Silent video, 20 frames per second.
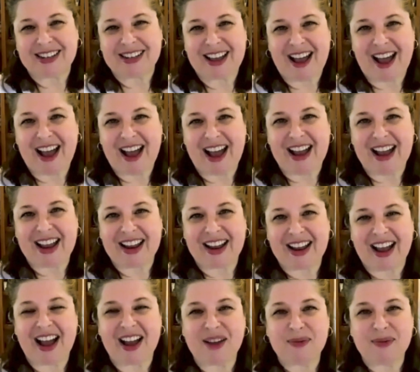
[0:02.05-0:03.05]
Hi,
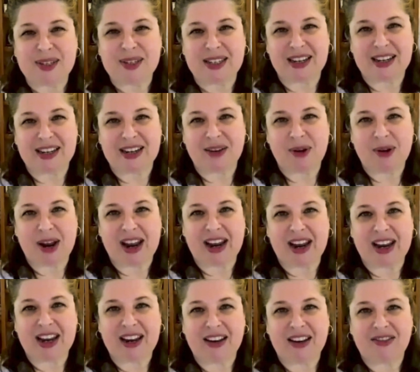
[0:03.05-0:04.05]
I'm Sandy
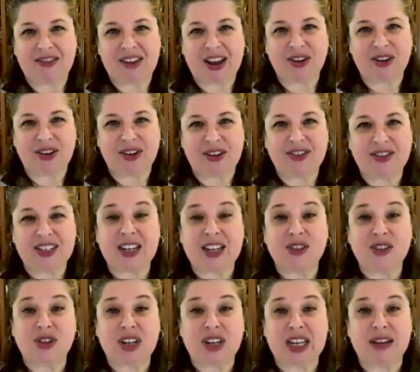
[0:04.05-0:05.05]
Ray, founder of
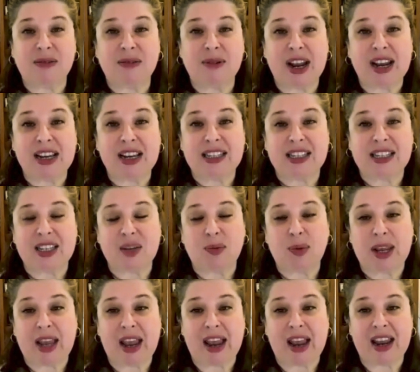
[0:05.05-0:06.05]
Sandra E. Ray
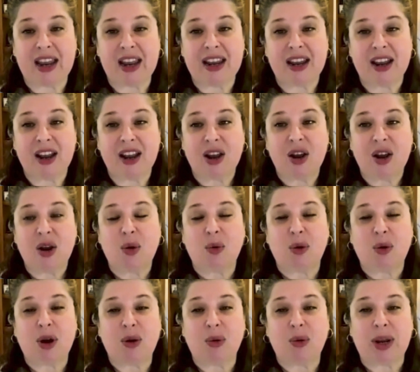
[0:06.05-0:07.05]
CPA,
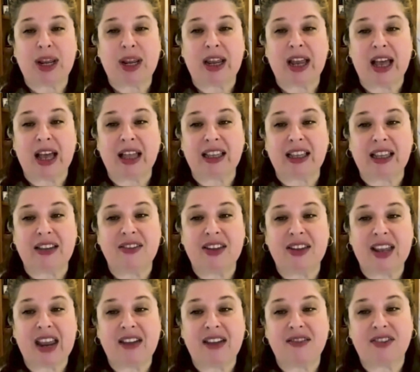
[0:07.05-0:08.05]
where we
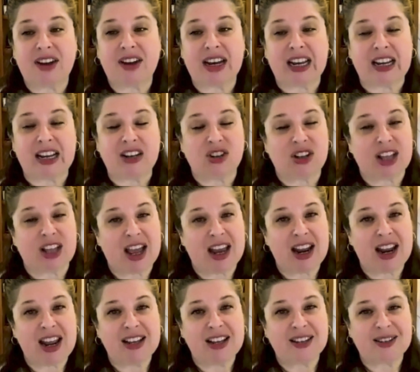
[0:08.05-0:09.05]
alleviate financial
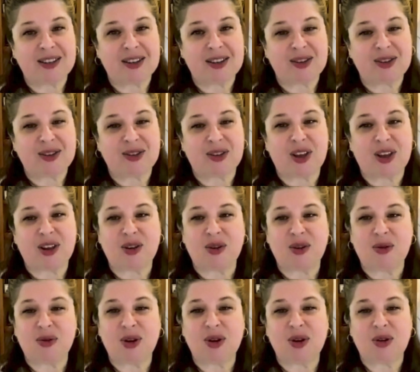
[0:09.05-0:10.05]
headaches so that
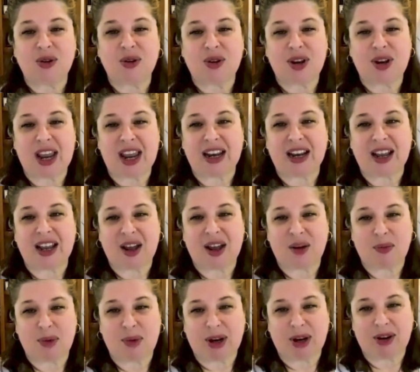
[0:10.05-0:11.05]
you can create a
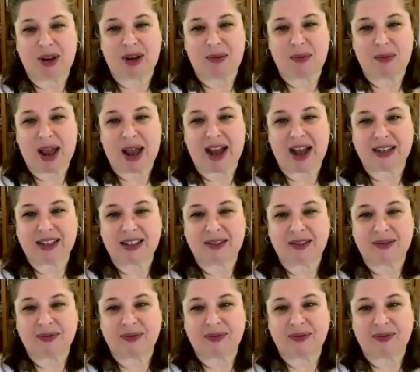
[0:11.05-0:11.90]
bigger impact.